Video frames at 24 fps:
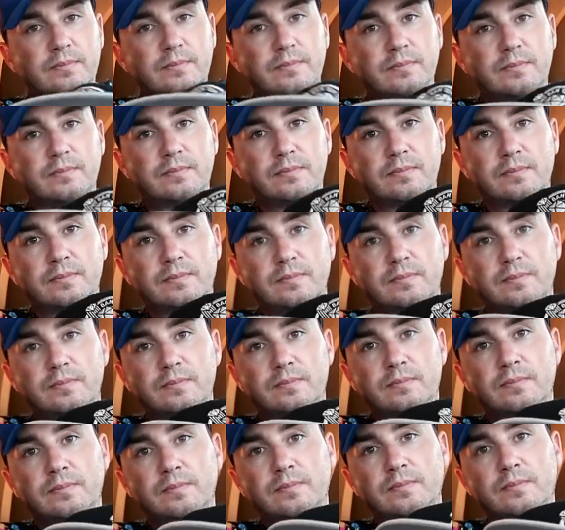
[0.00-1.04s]

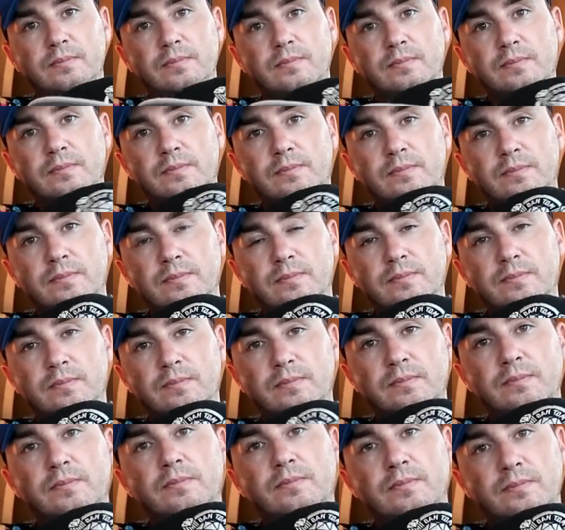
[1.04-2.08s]
(not speaking)